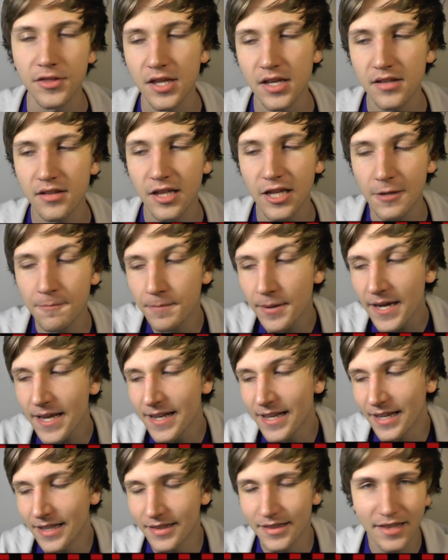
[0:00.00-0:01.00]
Things like
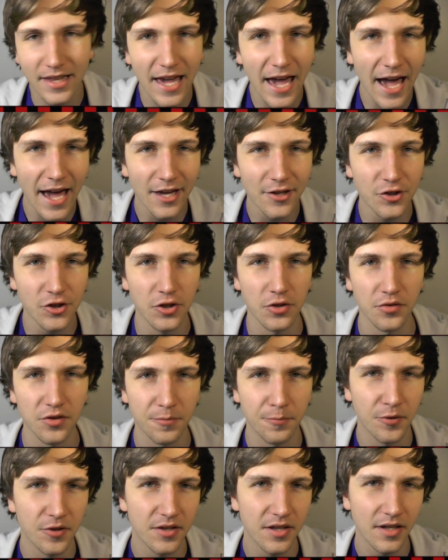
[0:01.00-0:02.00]
peanuts, cashews,
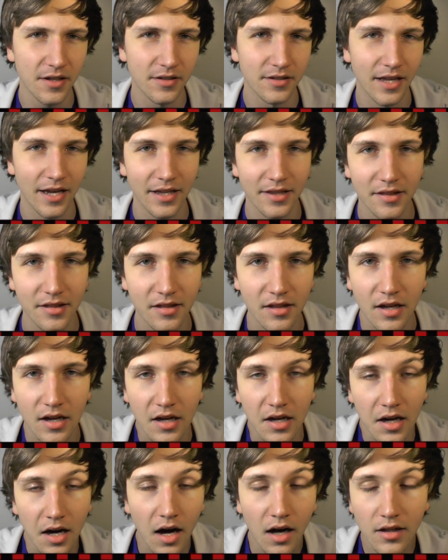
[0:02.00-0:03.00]
Brazil nuts,
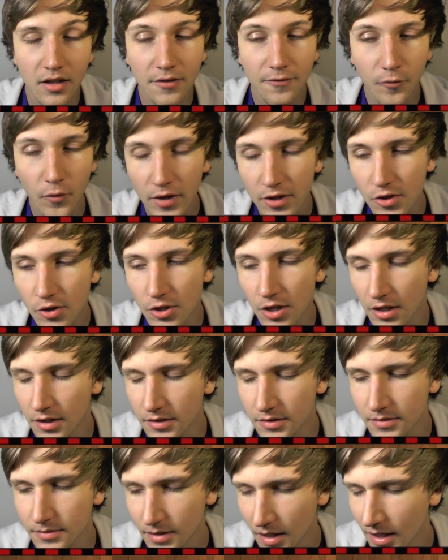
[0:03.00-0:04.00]
all of which are
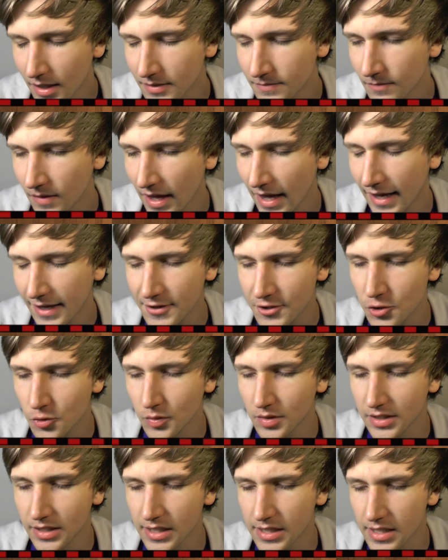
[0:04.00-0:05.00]
not
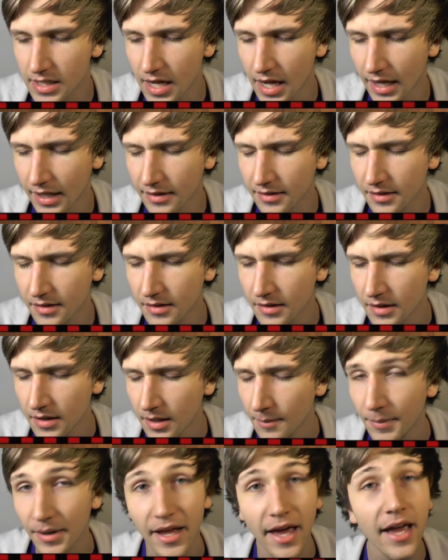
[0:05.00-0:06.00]
actually nuts.
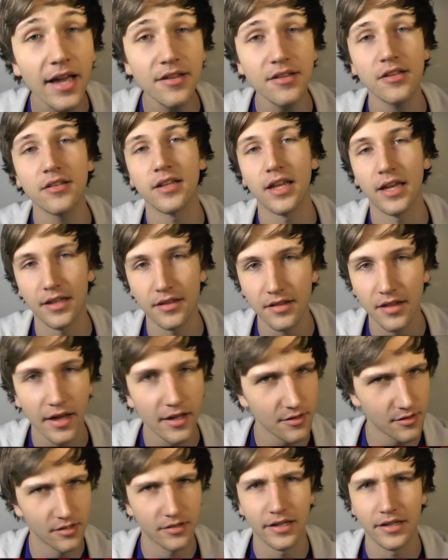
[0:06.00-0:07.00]
But
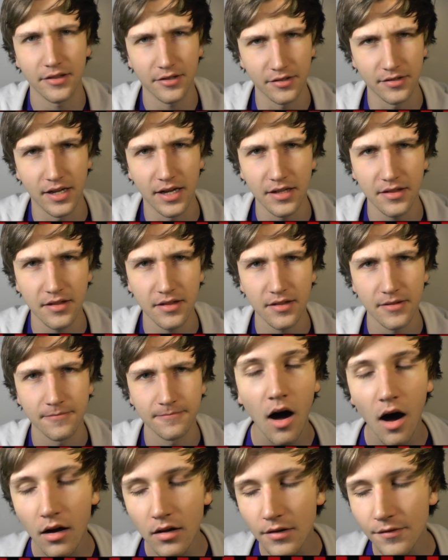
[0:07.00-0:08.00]
hazelnuts are nuts.
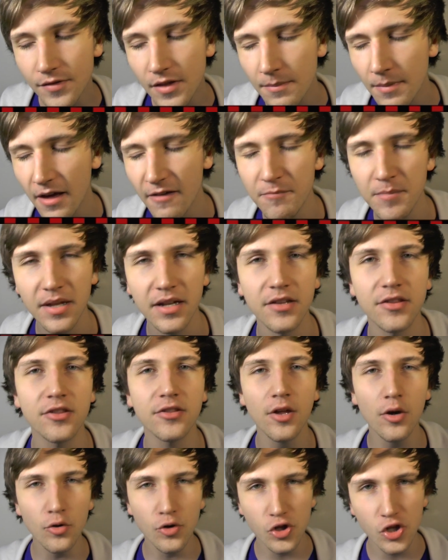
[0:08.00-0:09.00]
All of them have been
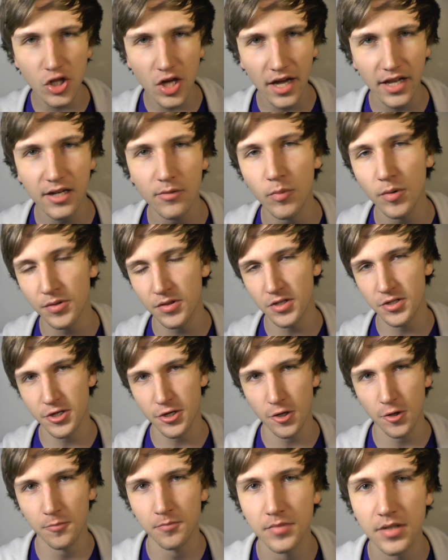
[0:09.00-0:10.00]
associated with the
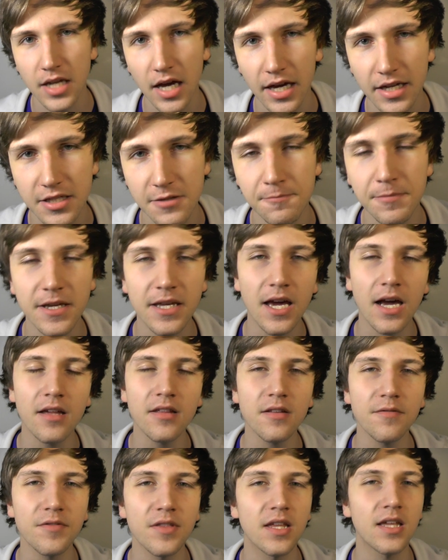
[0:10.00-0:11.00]
term nut
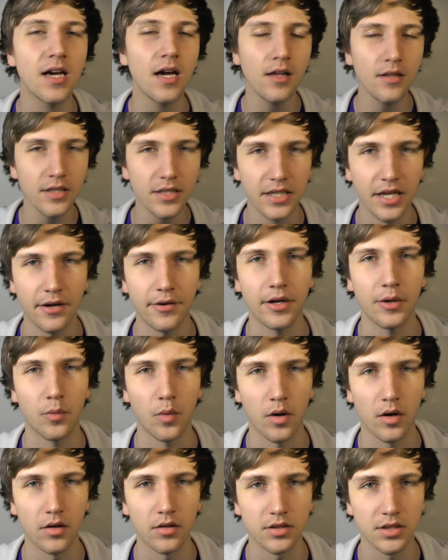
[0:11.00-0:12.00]
because of the culinary
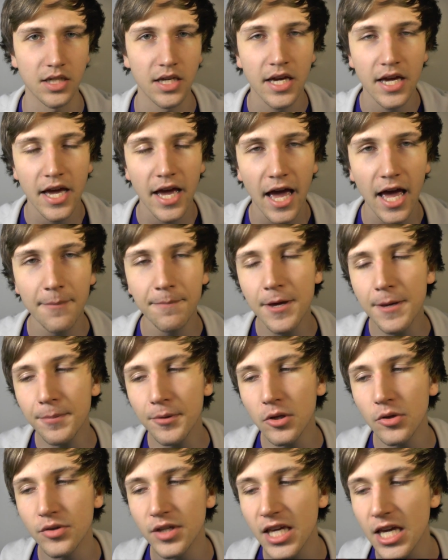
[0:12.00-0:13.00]
world, and
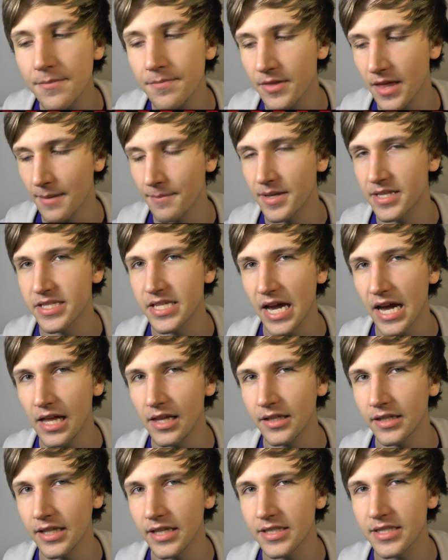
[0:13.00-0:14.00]
people who keep that
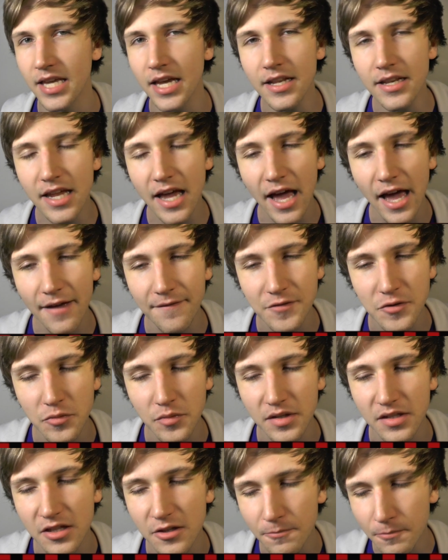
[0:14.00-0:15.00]
mentality tend to have to
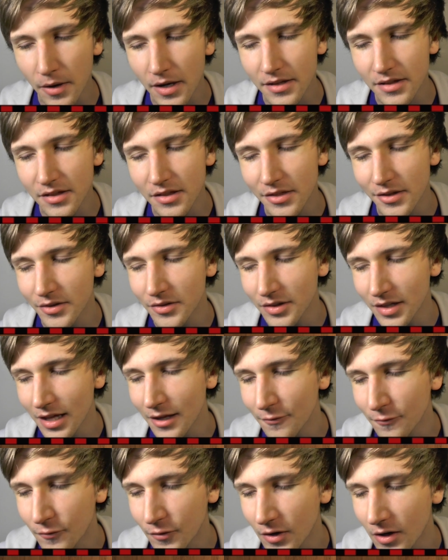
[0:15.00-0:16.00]
express their
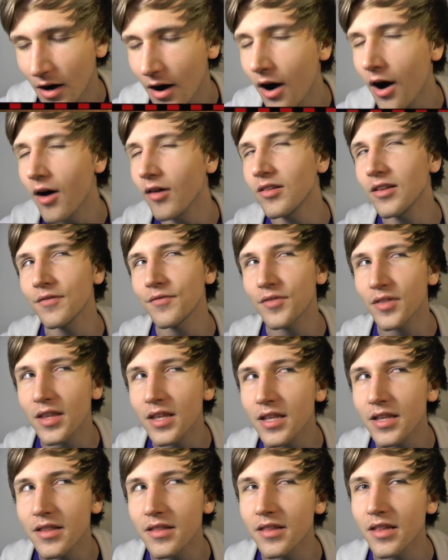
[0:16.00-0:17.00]
love for all of
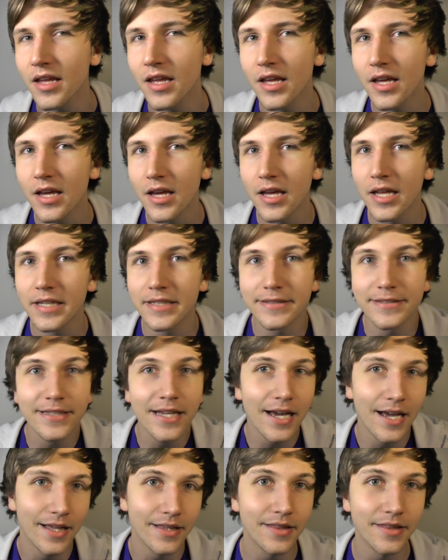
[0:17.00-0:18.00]
these
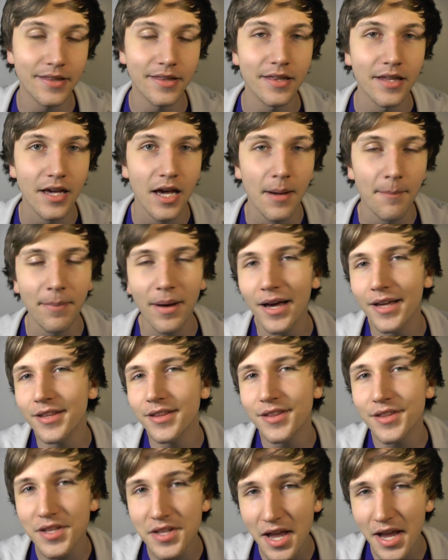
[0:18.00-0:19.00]
nuts by
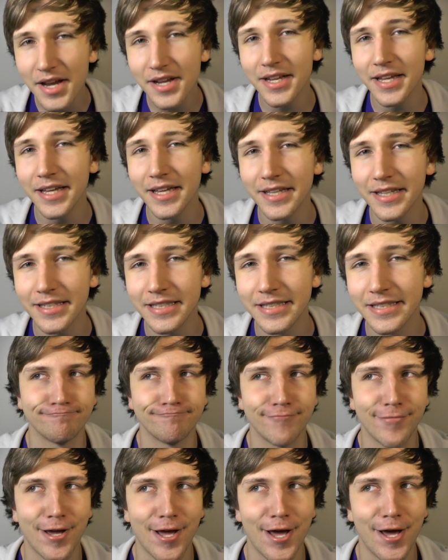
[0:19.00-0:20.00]
stating,
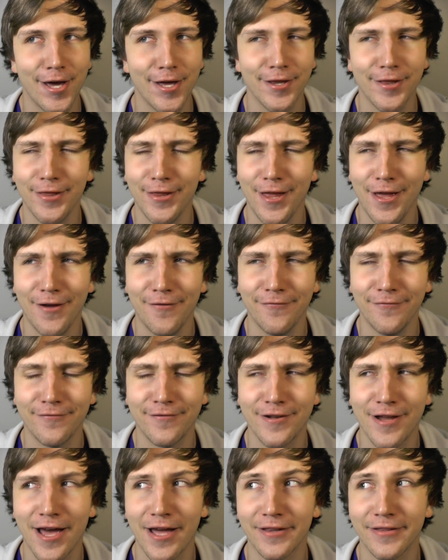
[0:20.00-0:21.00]
"I love
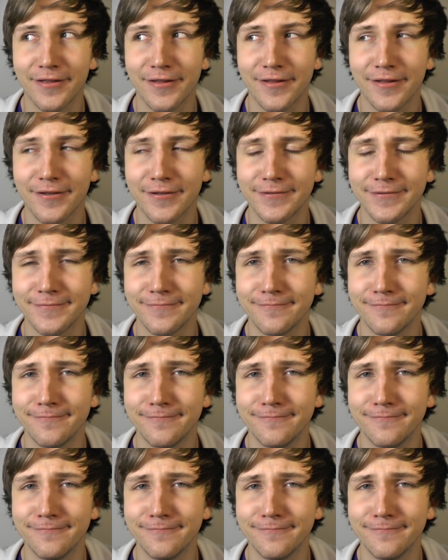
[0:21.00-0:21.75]
nuts."